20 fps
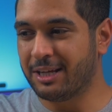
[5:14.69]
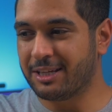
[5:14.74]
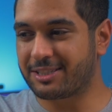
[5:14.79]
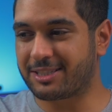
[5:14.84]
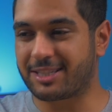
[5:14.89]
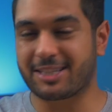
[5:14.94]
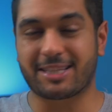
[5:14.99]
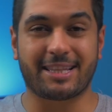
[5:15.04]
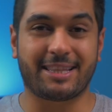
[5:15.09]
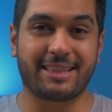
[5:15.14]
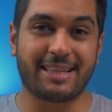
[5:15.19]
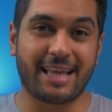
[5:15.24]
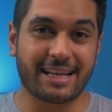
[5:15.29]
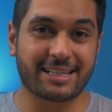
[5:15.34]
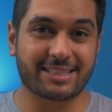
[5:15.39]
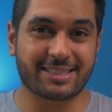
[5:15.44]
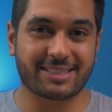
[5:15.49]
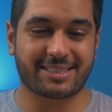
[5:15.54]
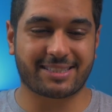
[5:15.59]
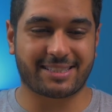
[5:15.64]
So the
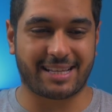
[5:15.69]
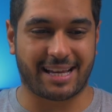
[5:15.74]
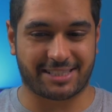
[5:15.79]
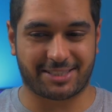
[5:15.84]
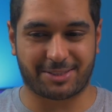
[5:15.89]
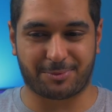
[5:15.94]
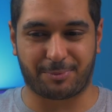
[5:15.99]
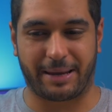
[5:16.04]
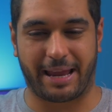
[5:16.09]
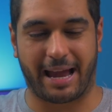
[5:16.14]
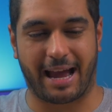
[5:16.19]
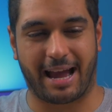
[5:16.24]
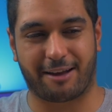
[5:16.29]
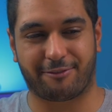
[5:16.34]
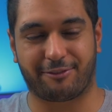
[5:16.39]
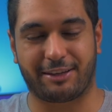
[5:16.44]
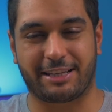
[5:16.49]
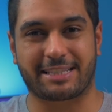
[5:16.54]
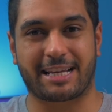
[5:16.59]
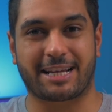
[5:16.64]
next test we
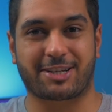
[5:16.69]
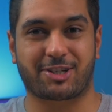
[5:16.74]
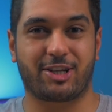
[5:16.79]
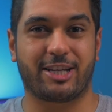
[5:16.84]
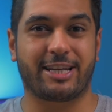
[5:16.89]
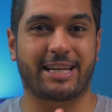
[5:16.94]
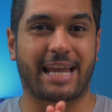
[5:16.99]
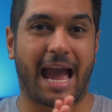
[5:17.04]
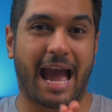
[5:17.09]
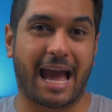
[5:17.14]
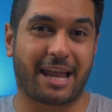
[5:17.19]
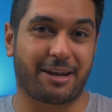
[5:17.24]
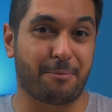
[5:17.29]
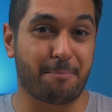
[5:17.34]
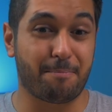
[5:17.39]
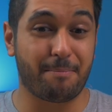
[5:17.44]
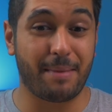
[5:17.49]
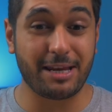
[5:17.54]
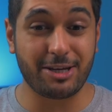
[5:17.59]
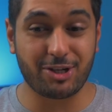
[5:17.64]
have is actually an
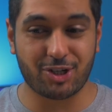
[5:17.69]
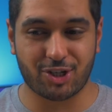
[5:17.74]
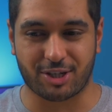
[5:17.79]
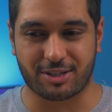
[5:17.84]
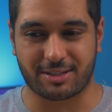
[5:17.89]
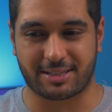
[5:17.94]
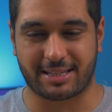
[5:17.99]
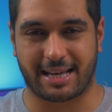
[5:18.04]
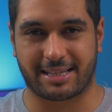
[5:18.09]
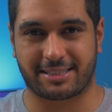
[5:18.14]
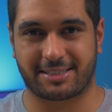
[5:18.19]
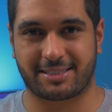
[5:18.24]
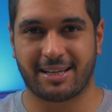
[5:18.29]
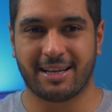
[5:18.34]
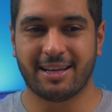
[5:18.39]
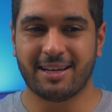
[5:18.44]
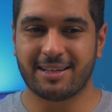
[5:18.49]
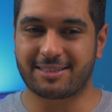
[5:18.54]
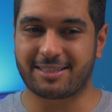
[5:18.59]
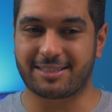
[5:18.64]
animation test
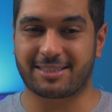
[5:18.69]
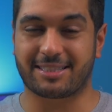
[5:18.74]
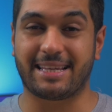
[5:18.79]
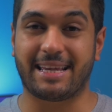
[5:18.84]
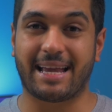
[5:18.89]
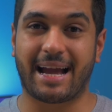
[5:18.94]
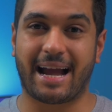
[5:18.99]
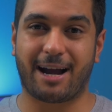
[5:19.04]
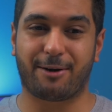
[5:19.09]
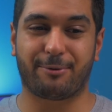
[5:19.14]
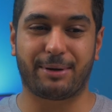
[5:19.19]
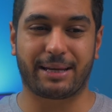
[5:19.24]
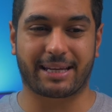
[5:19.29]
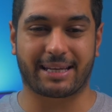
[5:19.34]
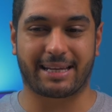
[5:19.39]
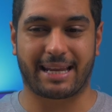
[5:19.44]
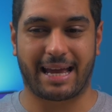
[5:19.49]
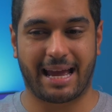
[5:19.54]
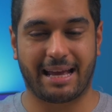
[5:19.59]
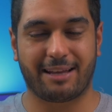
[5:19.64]
to see how it
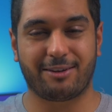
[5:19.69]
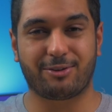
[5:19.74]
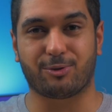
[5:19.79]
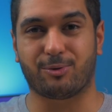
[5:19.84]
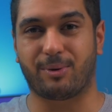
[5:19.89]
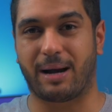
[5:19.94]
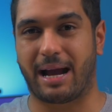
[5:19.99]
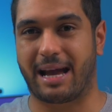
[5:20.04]
can handle